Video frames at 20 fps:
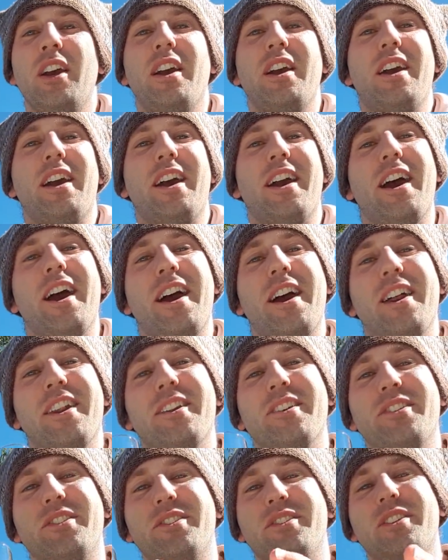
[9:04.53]

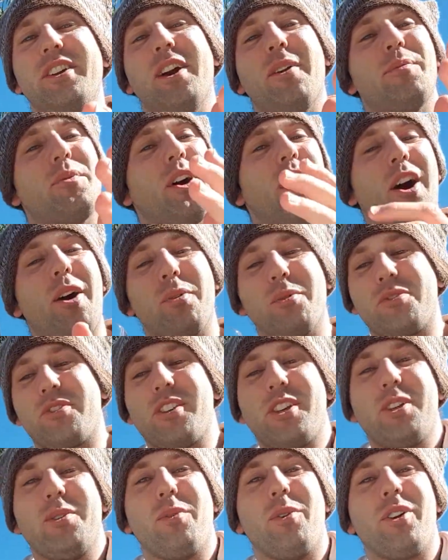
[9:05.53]
And yeah, I'll
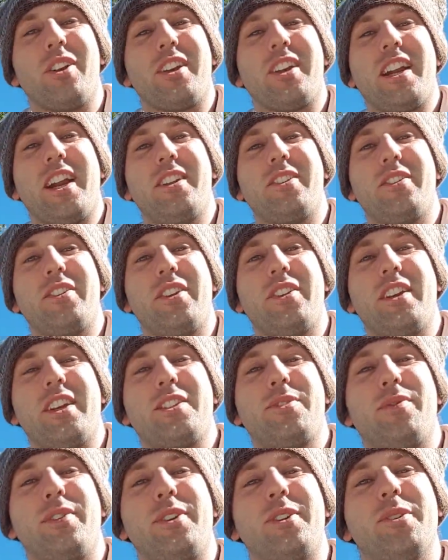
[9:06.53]
see you all again on the
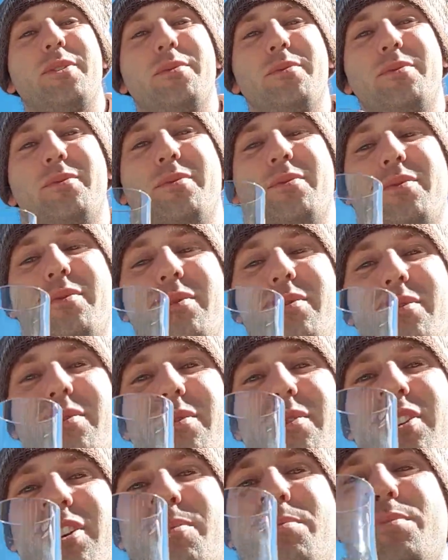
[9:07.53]
next video.
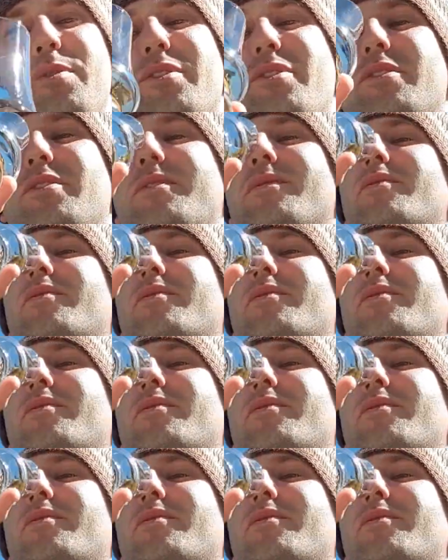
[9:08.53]
KIPPIS.